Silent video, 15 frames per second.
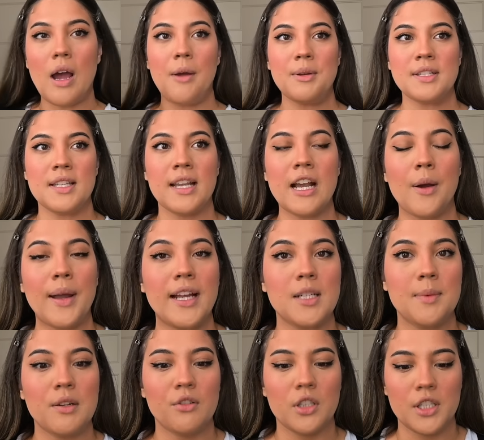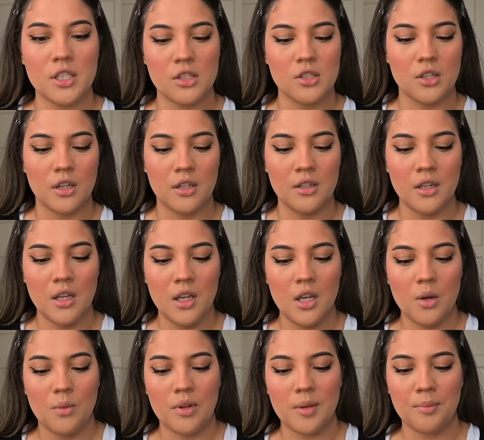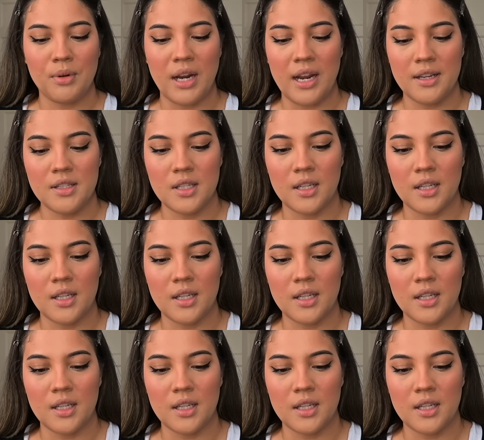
I was saying how I had to be really stern with brands,